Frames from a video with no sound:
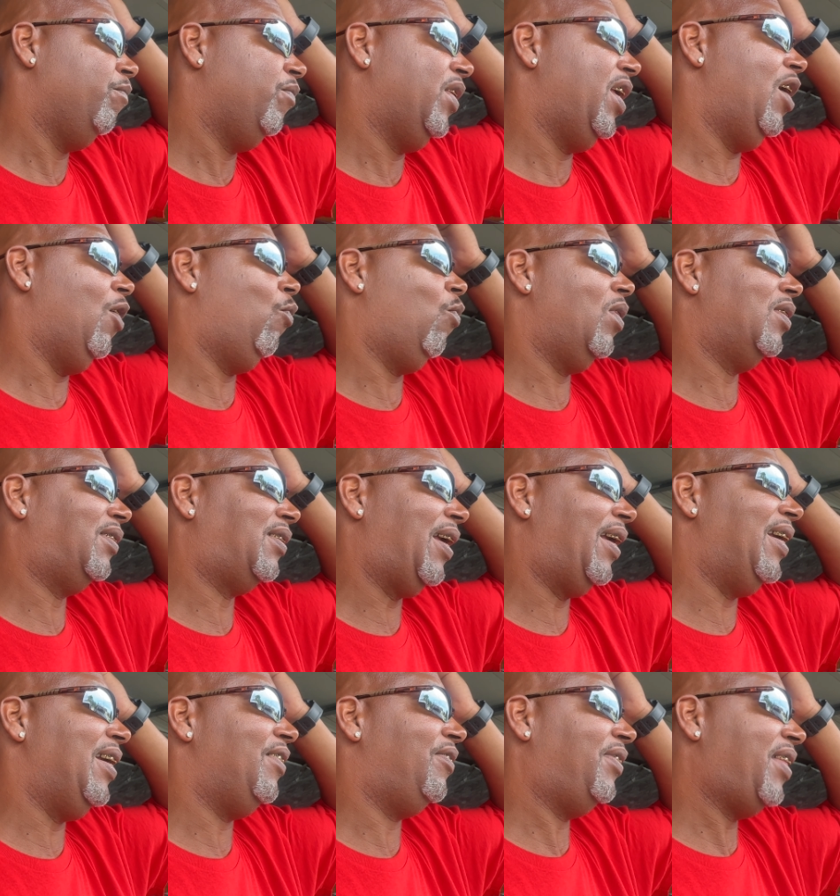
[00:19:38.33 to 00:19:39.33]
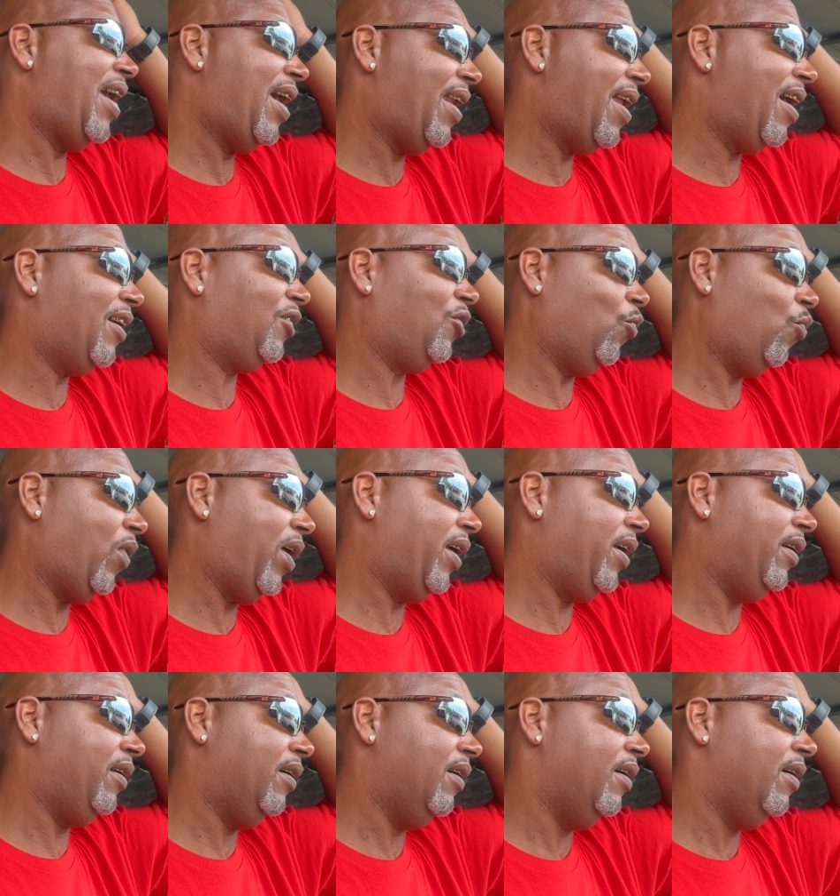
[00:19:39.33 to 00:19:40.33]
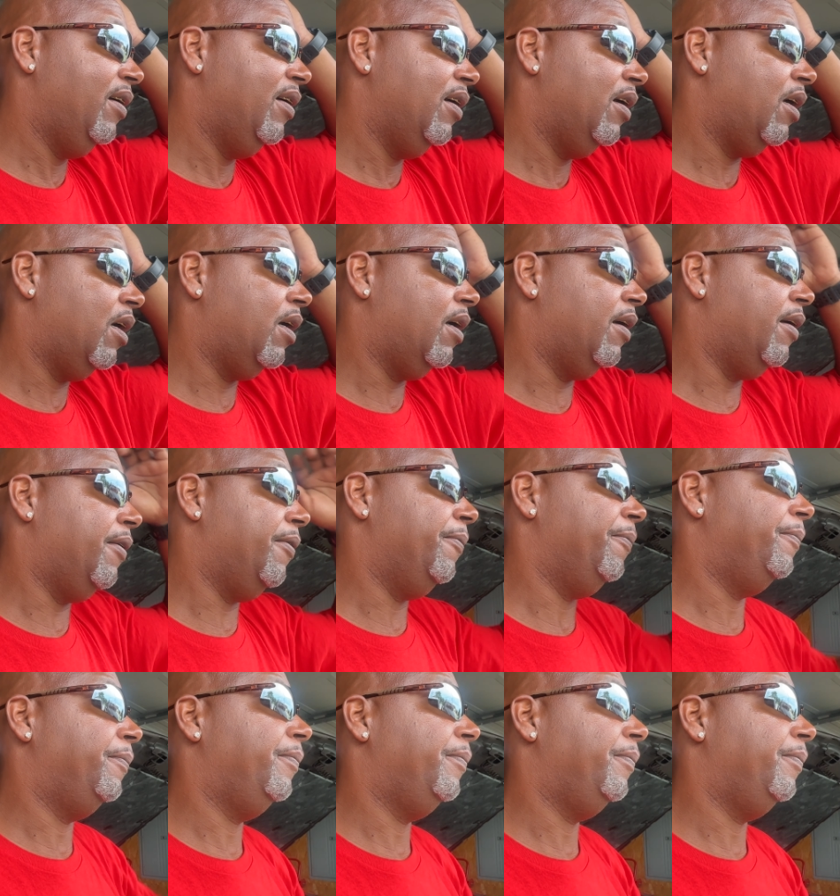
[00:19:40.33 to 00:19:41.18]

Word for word: And once I get that out the way, um,